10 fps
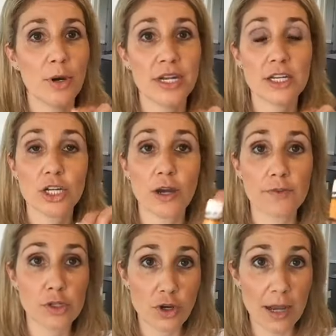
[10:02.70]
put in your, a
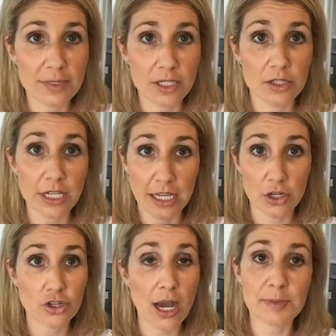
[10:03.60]
few drops, take
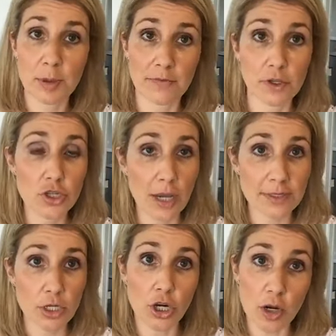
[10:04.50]
your drops, put a few
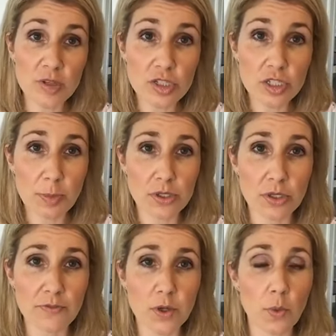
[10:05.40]
drops in your garbage
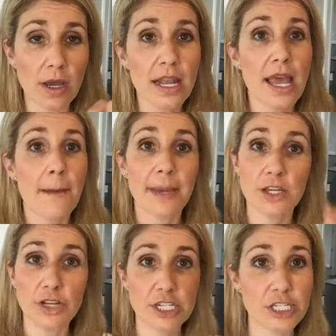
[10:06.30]
disposal if you want,
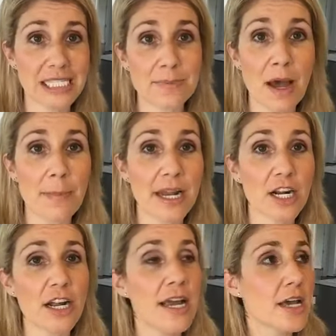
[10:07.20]
make your kitchen smell
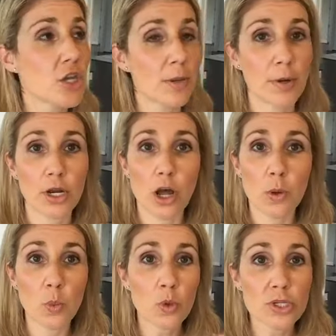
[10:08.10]
better. You can put it
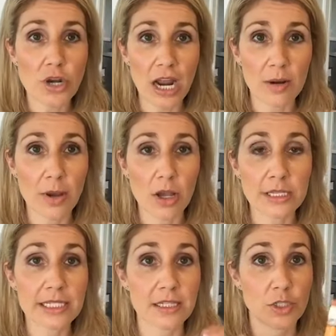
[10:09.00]
on wool dryer
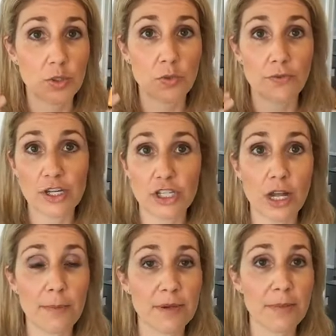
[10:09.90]
balls to freshen
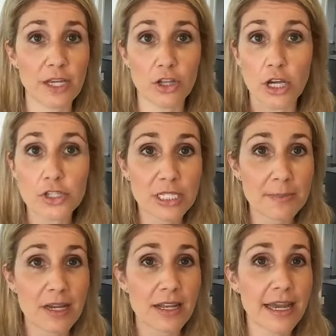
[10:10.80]
up and make your laundry
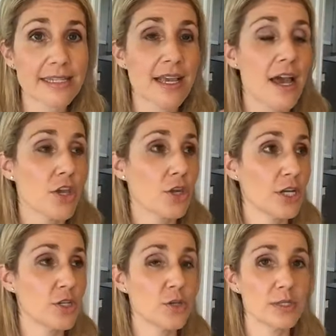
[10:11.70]
smell nice. You
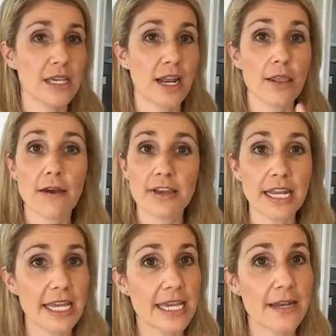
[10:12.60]
can use it, love
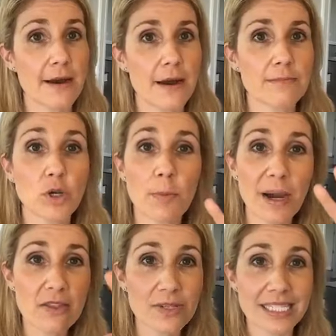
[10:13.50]
love it in, um, don't
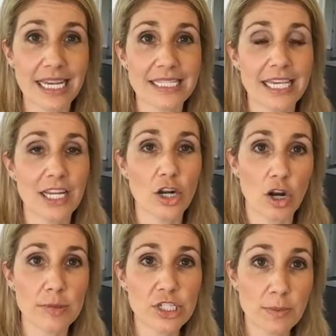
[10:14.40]
buy those scented
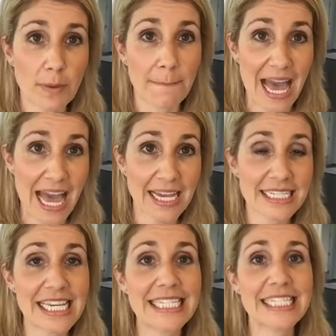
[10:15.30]
garbage
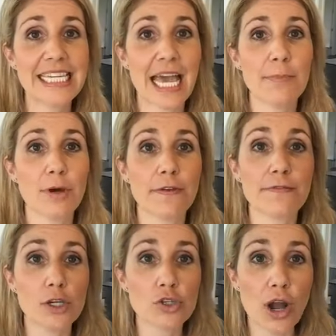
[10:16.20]
bags. Instead, put a
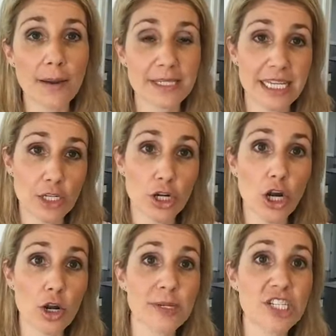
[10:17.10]
few drops in your
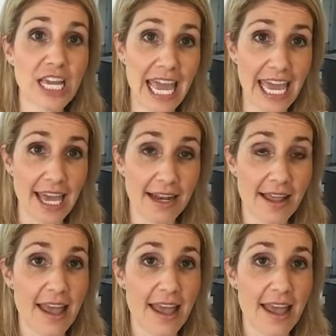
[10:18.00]
garbage can.